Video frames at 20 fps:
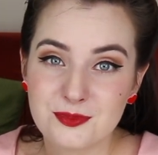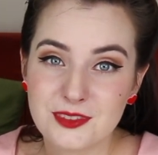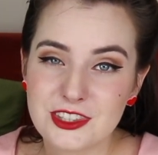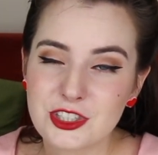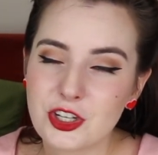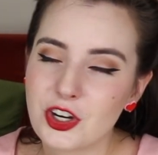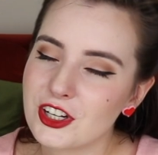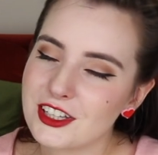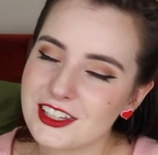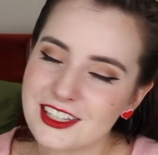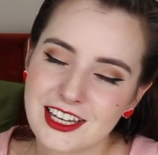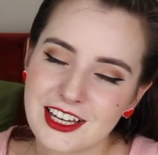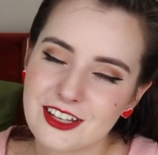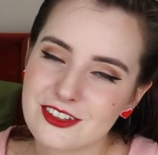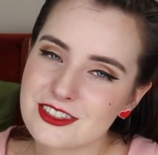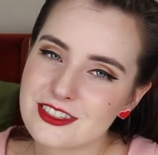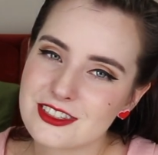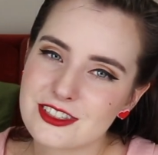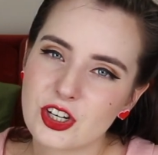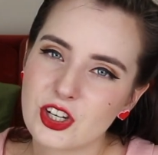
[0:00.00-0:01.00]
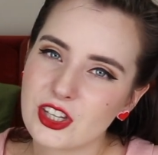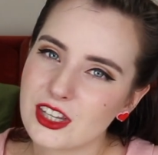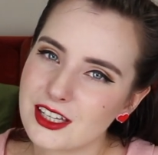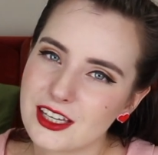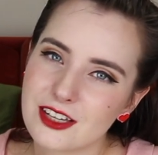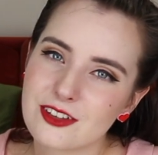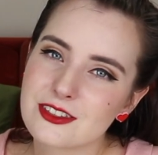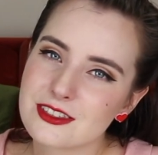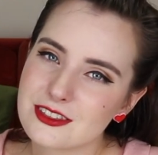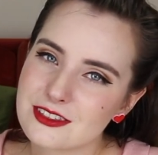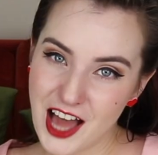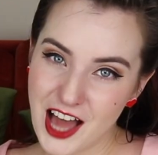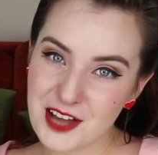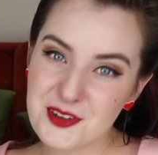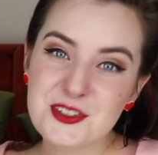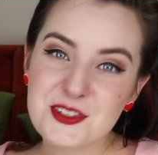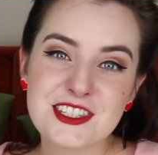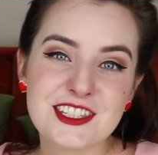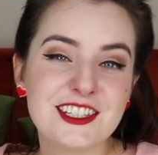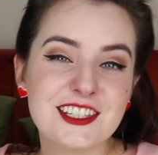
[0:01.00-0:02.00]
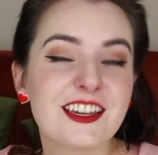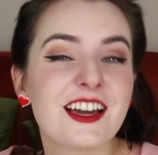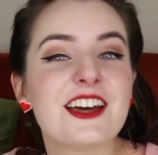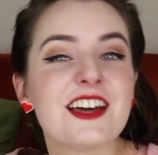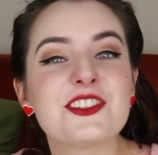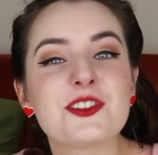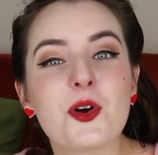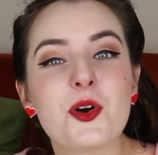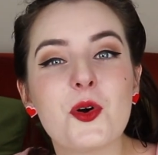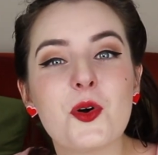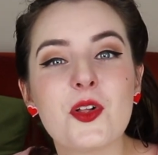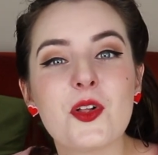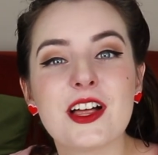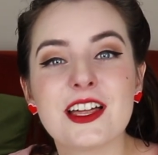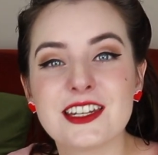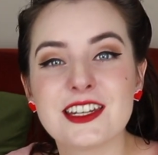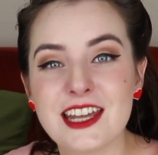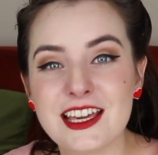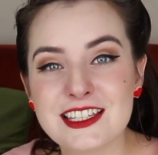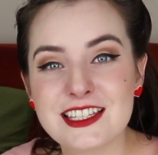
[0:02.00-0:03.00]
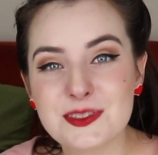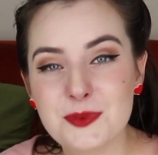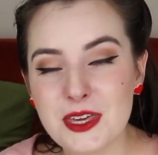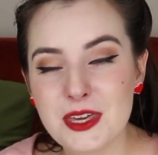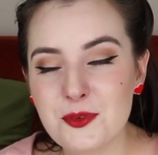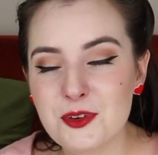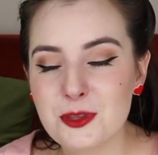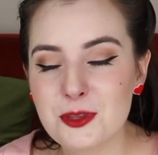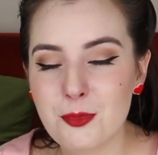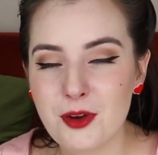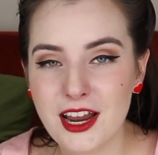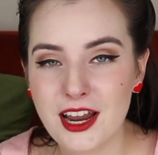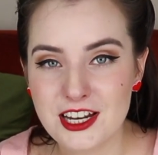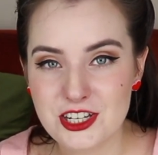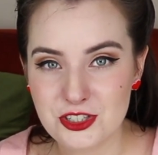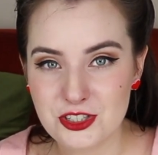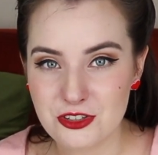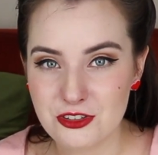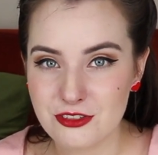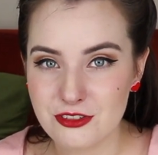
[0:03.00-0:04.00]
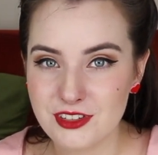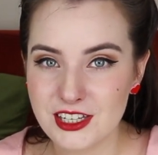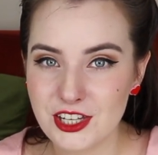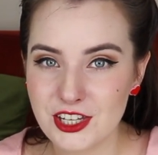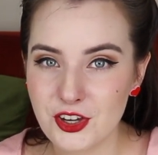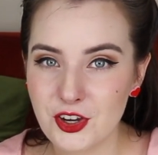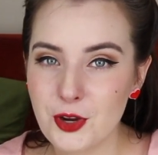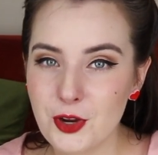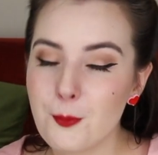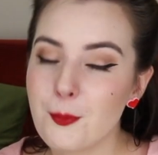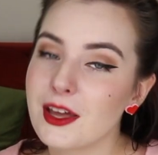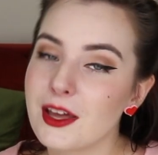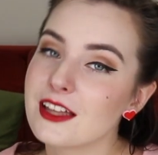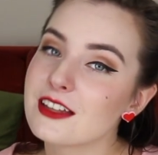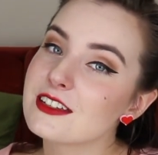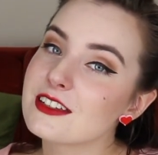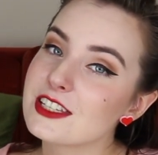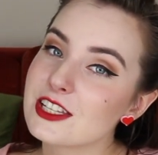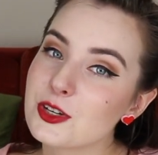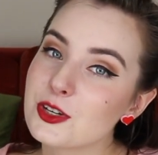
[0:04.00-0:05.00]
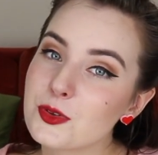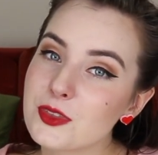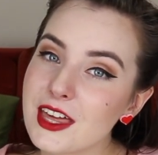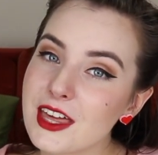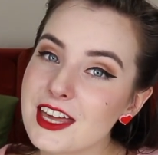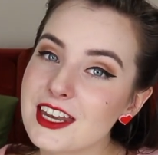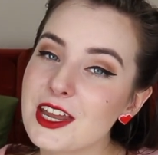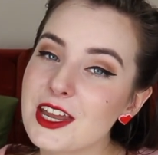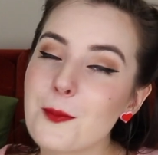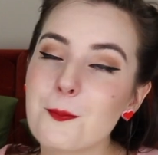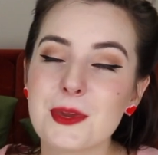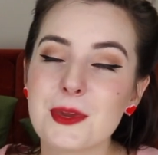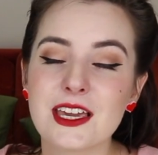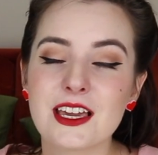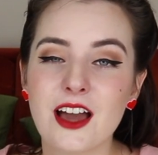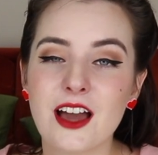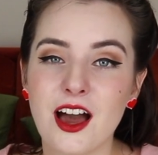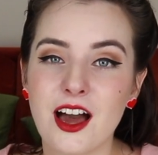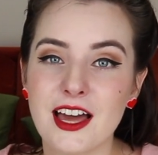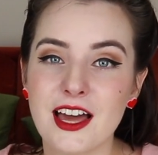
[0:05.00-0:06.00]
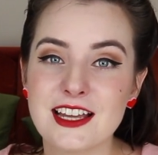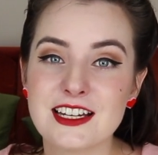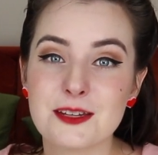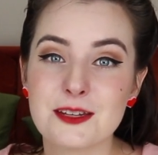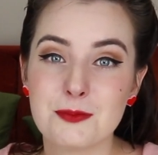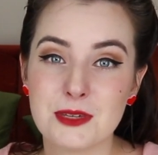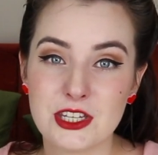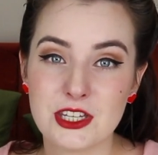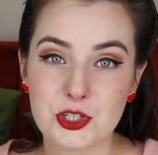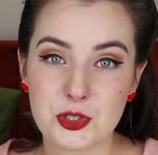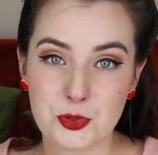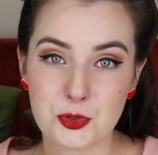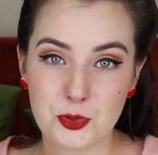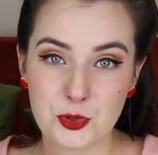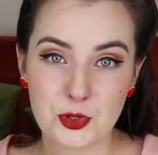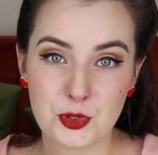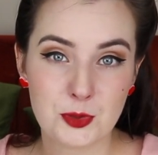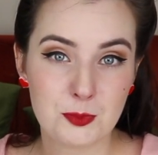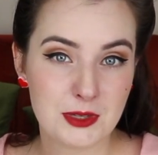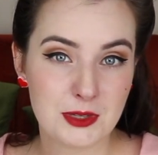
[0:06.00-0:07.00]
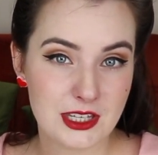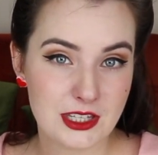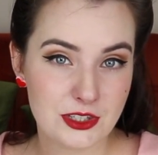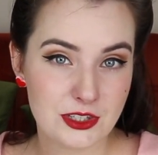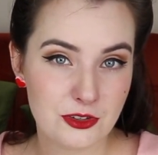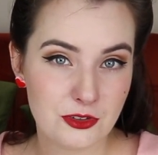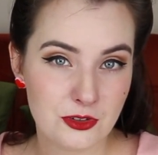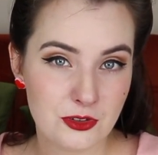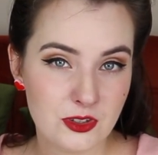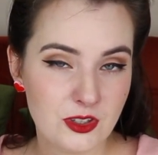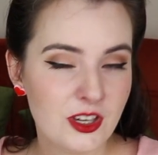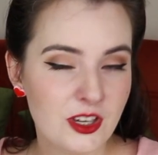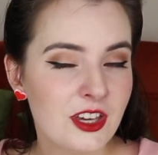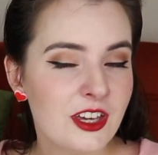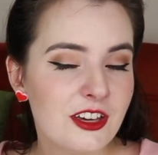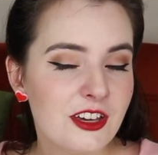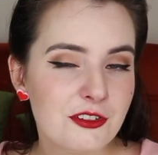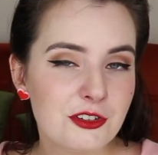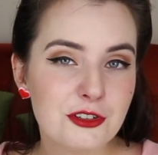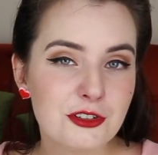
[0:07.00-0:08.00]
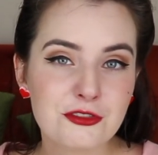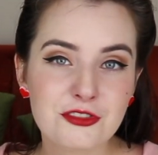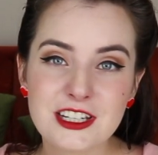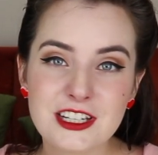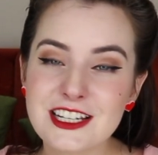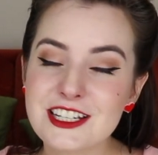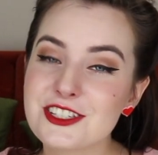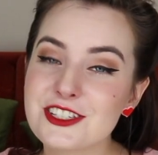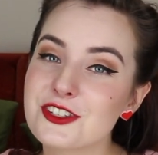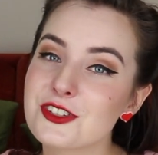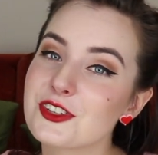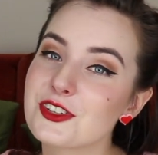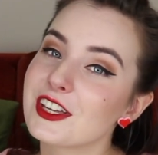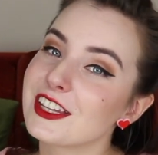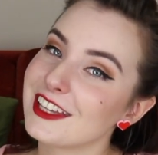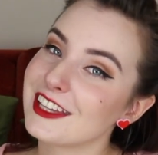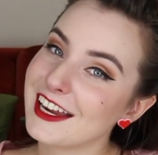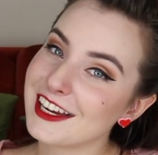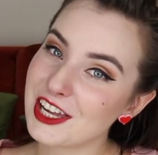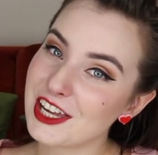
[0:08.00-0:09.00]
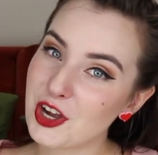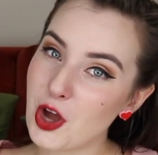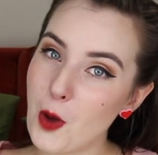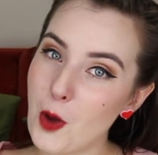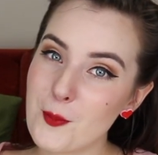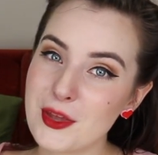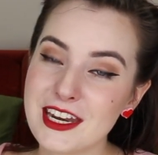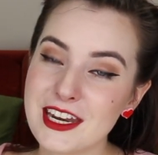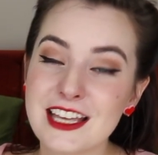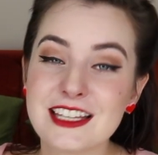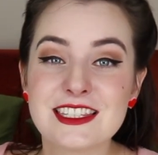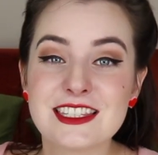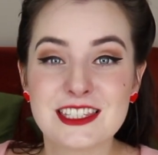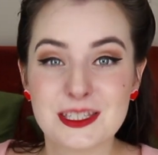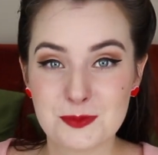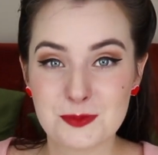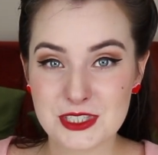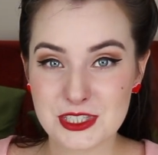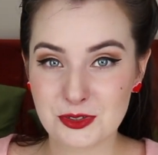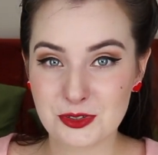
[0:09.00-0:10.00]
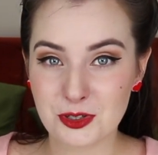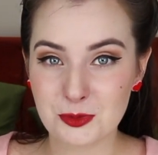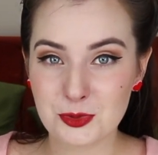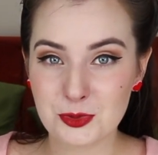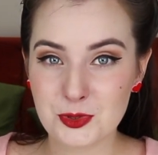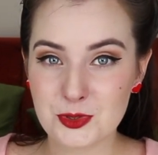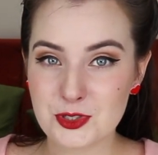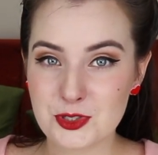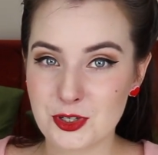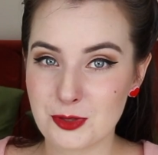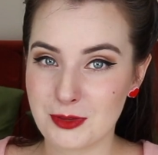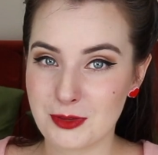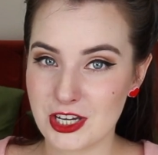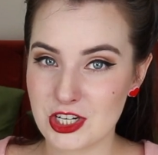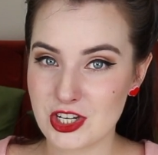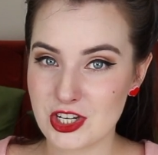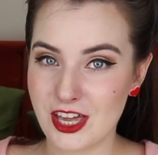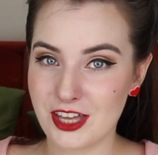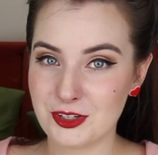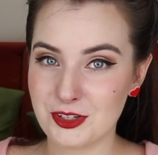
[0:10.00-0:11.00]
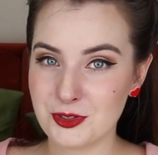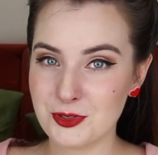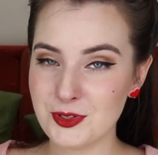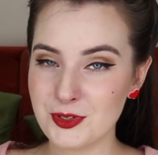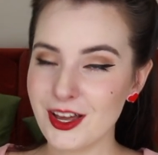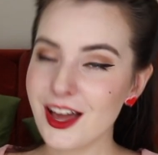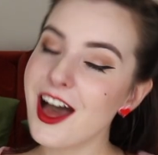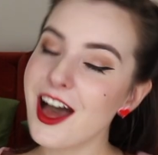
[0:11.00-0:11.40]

Totally counts, totally counts. I will see you guys all next week with a brand new video. But until then, be kind, be true, be you. Feel free to like, comment, and subscribe to my channel.